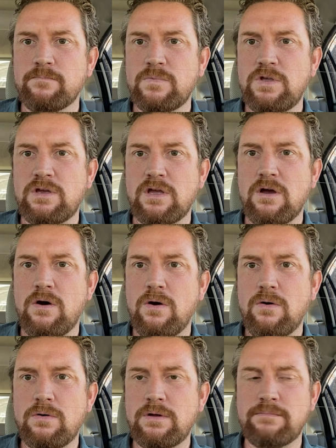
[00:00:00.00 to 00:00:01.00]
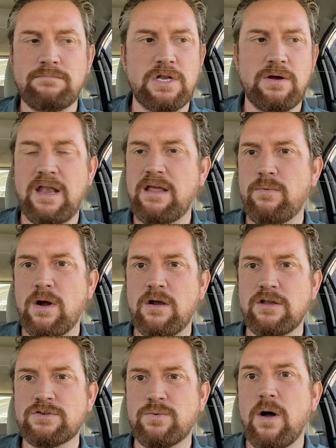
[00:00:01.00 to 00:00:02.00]
You can go, you know, anywhere
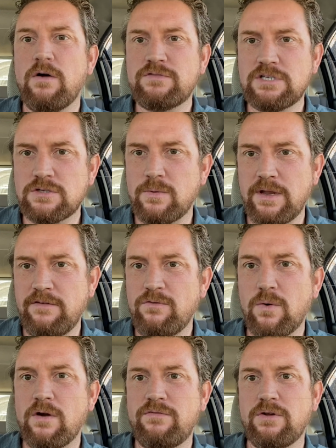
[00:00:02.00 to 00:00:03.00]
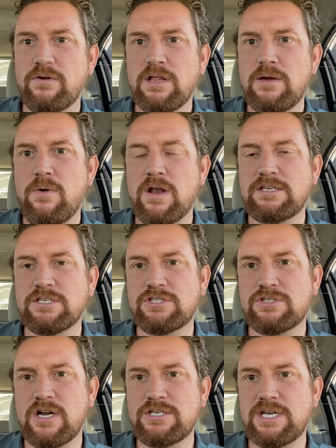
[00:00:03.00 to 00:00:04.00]
to 12 to 24 if you really wanted to
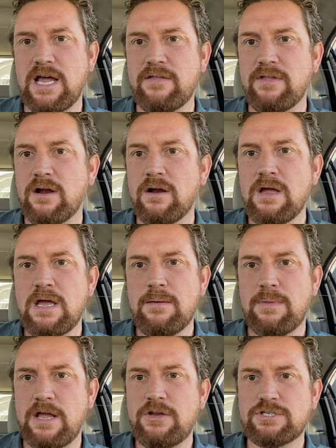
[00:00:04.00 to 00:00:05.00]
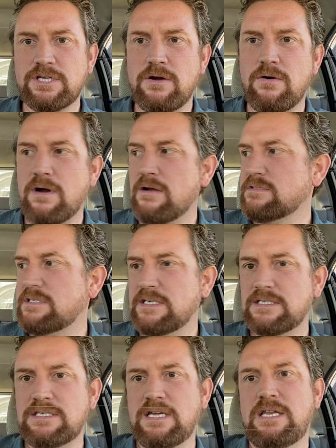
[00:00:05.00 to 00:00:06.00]
stretch it out there, but I usually go around
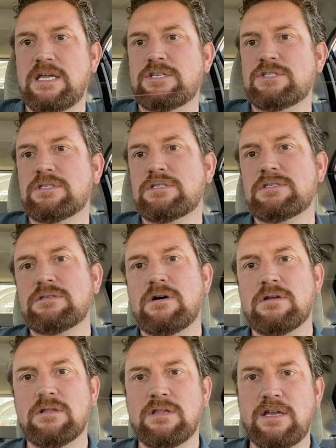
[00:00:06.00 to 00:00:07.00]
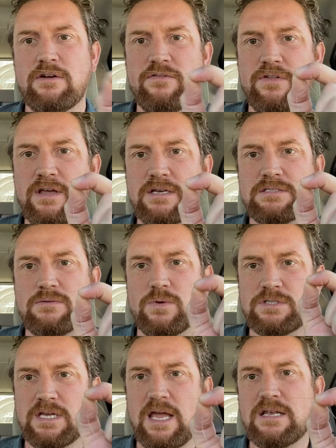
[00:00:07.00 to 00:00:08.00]
16 inches on the leader for this.
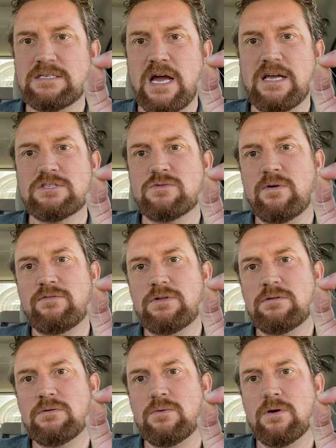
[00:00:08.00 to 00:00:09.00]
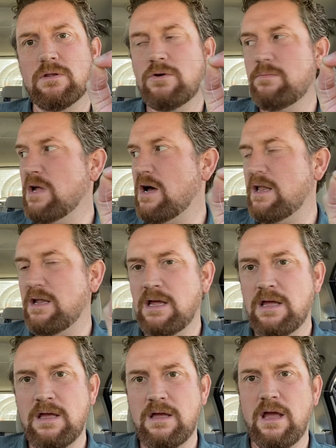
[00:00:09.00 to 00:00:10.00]
Once again, tie a swivel or a loop knot
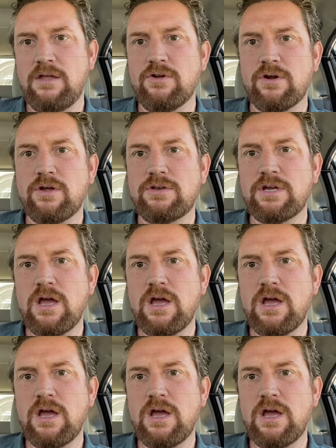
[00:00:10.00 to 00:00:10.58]
and you're good to